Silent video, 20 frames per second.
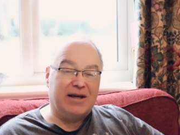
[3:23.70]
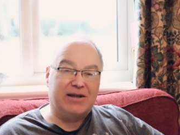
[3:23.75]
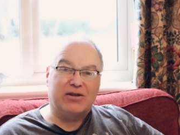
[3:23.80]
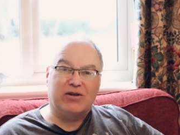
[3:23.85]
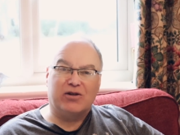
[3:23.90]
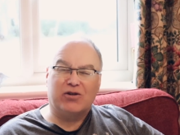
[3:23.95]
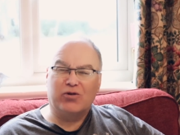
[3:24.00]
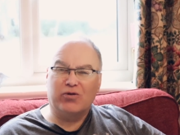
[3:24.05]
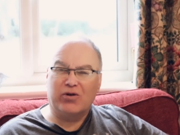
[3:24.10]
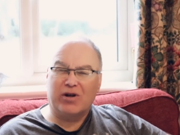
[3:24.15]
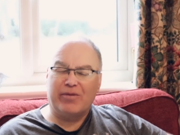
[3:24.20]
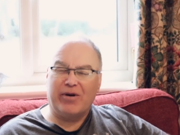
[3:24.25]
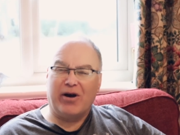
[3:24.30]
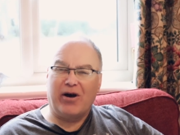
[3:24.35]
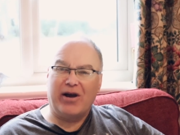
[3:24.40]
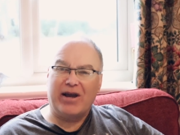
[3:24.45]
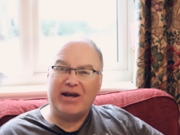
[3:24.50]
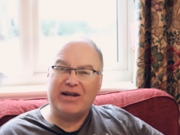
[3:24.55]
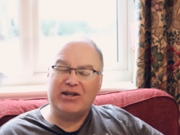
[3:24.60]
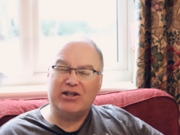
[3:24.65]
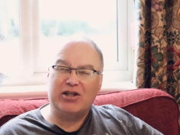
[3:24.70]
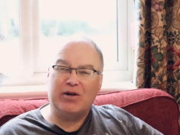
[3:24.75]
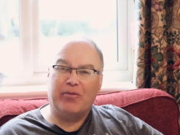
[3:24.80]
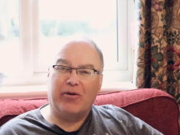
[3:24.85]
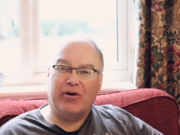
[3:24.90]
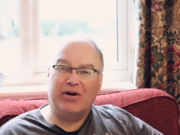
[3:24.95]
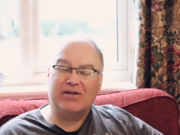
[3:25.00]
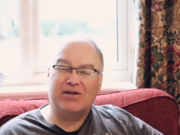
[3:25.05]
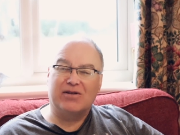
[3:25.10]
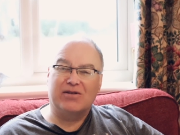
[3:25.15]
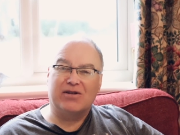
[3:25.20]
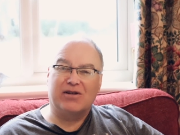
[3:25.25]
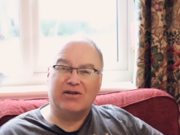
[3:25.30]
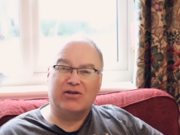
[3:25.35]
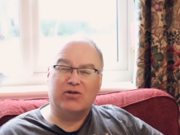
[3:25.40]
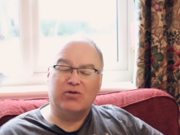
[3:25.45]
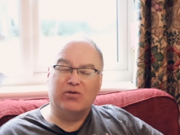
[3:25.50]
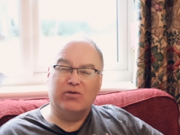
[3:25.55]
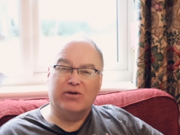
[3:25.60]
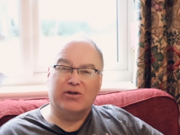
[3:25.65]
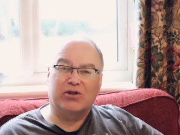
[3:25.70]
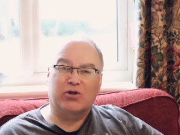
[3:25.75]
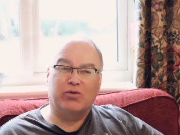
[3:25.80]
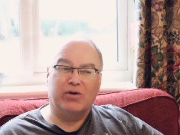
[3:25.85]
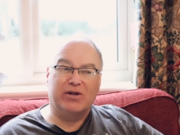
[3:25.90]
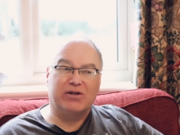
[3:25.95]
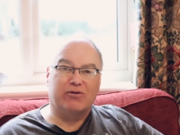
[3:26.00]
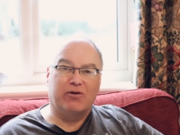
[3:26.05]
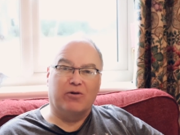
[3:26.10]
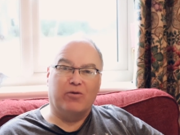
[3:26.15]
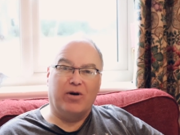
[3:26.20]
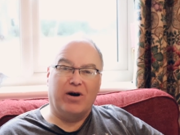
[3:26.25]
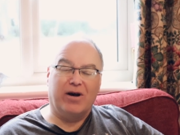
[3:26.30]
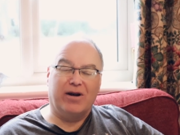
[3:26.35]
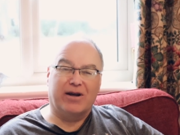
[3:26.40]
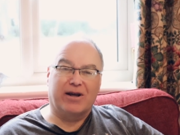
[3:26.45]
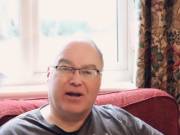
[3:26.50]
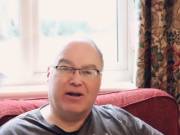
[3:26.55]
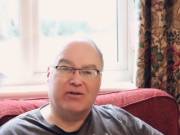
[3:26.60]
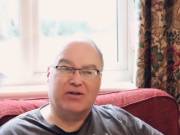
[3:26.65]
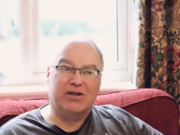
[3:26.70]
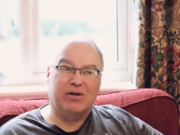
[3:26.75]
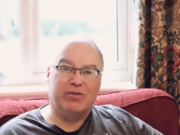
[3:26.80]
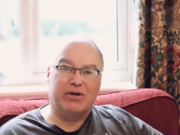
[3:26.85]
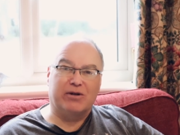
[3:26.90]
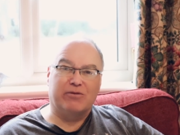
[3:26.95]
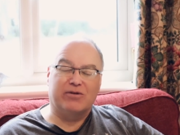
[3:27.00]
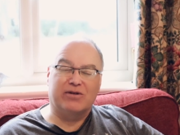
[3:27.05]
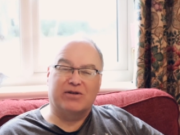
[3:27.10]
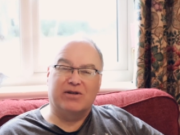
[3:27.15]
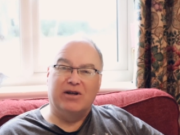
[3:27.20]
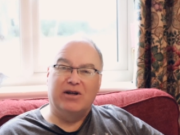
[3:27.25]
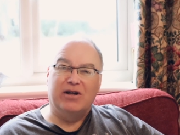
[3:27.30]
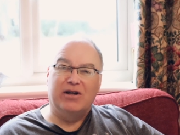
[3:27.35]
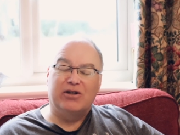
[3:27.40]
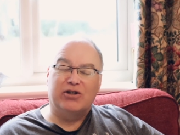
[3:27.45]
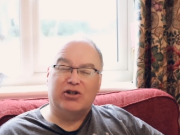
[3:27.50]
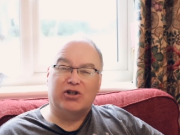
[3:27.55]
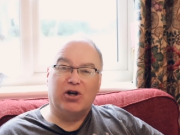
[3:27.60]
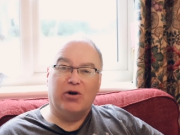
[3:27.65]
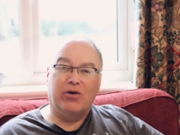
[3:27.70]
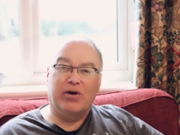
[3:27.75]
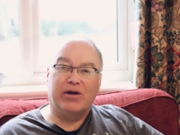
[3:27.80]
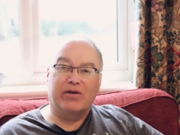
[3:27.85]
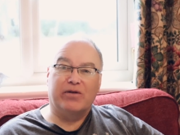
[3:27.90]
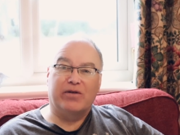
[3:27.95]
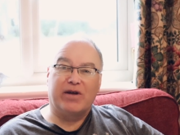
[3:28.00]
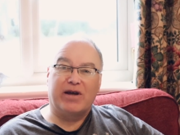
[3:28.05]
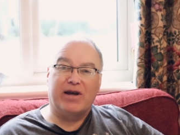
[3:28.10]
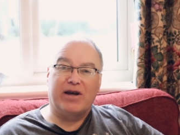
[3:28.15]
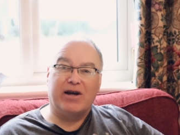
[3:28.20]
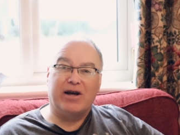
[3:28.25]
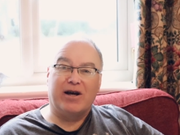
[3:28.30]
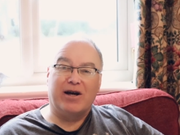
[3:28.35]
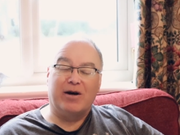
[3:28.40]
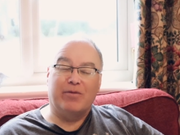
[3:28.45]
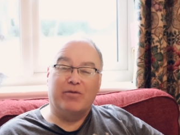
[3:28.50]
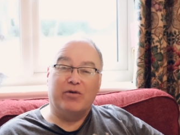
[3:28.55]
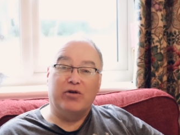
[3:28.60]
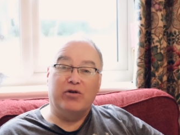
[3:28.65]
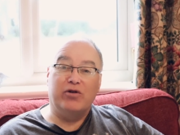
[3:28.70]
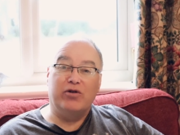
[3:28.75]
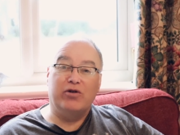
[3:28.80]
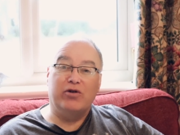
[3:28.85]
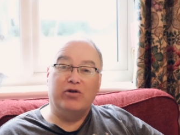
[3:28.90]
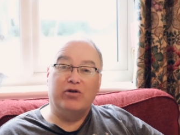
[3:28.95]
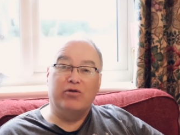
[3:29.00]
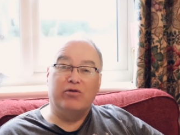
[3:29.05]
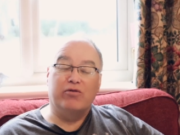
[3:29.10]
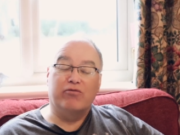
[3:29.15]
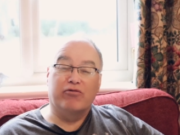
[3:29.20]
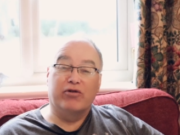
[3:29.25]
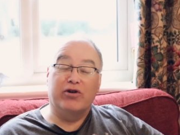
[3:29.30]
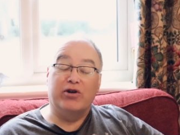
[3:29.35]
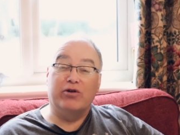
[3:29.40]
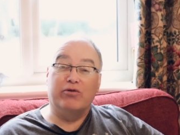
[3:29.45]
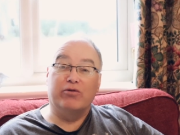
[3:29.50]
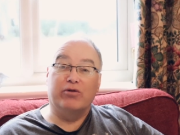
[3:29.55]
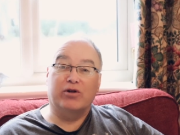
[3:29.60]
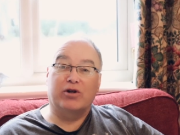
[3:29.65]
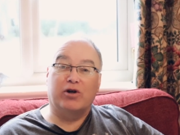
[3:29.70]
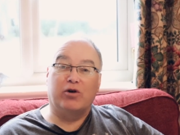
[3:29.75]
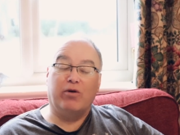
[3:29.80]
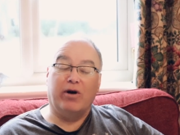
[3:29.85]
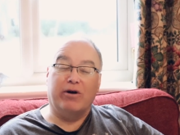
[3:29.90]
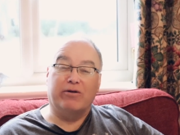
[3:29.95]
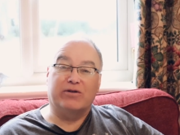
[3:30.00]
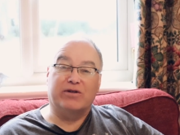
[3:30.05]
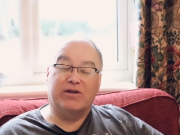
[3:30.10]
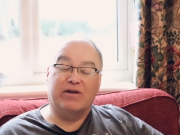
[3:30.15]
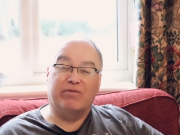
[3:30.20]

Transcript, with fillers: And talking about high energy prices, I saw on Twitter a while ago somebody was showing their um, new renewal quote.